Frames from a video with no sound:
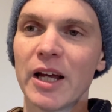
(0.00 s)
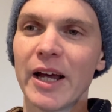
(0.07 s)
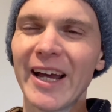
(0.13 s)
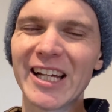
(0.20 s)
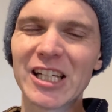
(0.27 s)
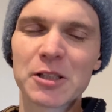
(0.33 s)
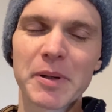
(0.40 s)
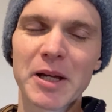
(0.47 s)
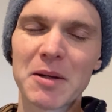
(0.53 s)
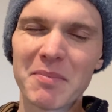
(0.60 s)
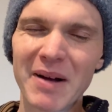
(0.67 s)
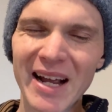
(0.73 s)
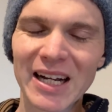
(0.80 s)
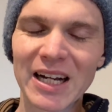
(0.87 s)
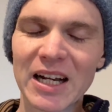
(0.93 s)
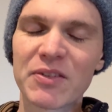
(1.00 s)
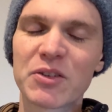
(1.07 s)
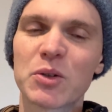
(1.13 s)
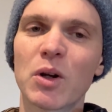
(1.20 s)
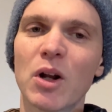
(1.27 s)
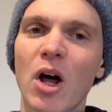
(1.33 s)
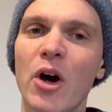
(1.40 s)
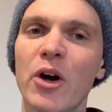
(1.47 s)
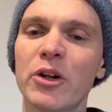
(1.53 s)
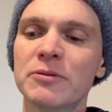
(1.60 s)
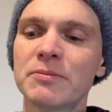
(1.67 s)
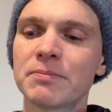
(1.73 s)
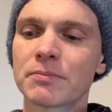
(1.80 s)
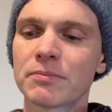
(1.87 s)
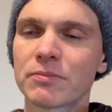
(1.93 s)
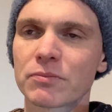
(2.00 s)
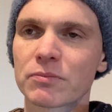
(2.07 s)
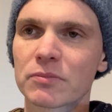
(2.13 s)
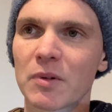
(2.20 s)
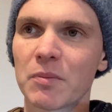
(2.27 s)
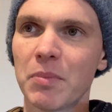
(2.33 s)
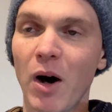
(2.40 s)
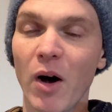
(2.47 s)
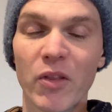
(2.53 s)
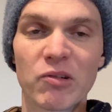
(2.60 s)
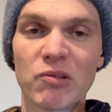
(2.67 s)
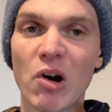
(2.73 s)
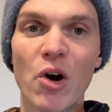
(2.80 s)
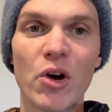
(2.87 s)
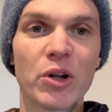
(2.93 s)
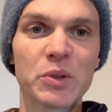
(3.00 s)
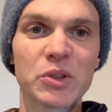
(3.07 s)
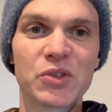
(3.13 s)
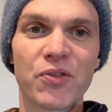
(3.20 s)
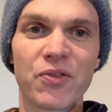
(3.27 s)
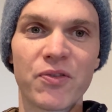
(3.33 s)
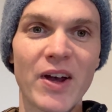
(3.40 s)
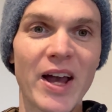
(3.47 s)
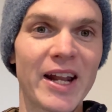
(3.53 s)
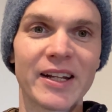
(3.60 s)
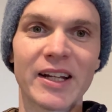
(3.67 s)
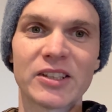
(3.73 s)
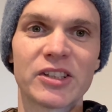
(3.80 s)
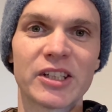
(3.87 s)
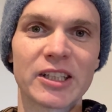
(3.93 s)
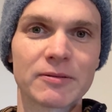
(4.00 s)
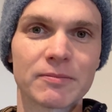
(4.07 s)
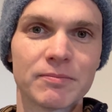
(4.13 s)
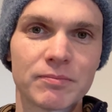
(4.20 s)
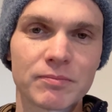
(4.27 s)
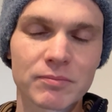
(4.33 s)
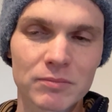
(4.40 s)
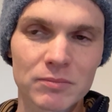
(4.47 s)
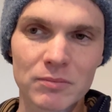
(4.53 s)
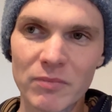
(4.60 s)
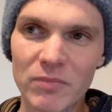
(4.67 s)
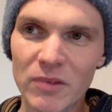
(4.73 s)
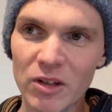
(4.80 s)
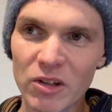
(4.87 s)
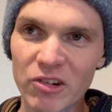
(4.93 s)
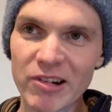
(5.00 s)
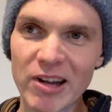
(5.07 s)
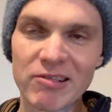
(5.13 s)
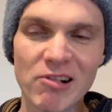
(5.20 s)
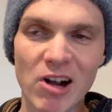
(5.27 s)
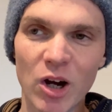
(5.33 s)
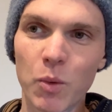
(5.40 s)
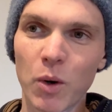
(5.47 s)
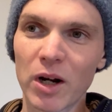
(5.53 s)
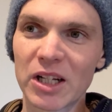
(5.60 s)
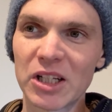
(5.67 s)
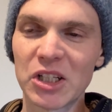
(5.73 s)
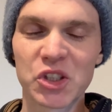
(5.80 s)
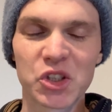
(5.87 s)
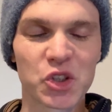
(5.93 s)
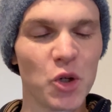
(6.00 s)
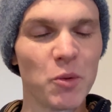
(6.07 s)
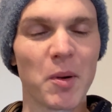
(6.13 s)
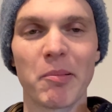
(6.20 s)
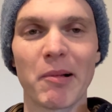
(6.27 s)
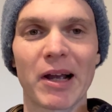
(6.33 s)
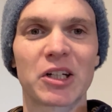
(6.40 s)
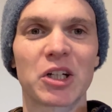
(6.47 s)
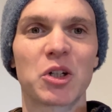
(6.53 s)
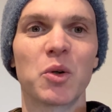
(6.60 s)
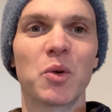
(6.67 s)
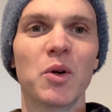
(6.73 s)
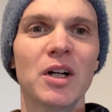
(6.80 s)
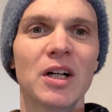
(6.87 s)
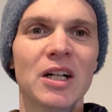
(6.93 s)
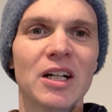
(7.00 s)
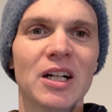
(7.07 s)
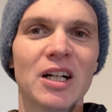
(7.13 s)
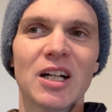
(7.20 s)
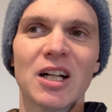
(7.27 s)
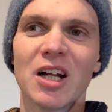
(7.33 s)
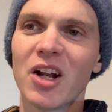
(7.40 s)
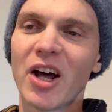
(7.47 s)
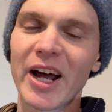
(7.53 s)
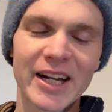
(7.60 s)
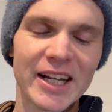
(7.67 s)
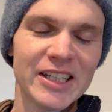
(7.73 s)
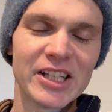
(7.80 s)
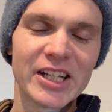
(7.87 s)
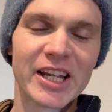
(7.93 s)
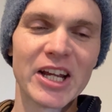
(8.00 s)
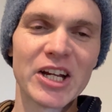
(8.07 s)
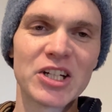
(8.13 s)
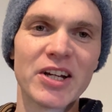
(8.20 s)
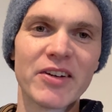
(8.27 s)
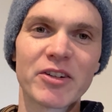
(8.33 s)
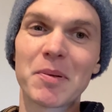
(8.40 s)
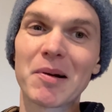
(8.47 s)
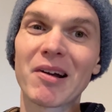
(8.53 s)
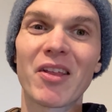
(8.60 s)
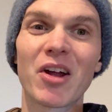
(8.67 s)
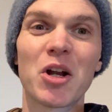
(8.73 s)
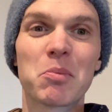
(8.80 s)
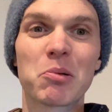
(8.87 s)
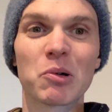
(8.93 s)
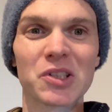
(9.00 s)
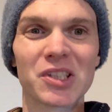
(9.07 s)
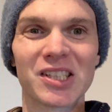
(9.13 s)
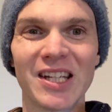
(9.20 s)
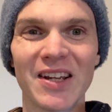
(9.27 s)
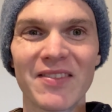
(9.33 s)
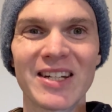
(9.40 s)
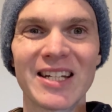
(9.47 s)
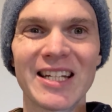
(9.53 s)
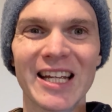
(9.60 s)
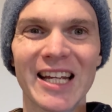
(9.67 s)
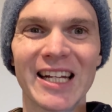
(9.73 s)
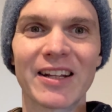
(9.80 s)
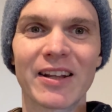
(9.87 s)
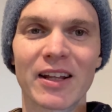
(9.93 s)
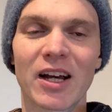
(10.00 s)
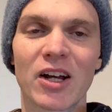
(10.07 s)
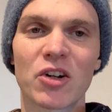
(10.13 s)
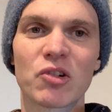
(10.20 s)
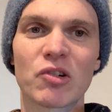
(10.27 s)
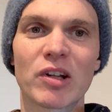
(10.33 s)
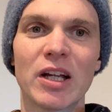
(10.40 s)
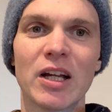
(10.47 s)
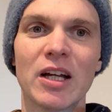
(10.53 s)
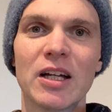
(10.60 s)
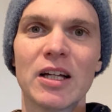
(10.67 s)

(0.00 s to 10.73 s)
ESP mainly left you alone, but on the road it was fantastic. Great ride quality, super practical, light and easy gear shift. Apparently they only brought 70 into the country,